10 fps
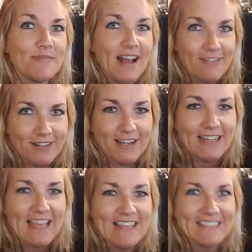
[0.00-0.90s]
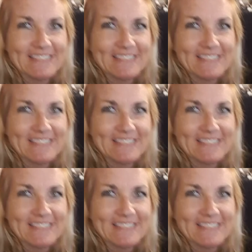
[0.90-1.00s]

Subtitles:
Have a great day.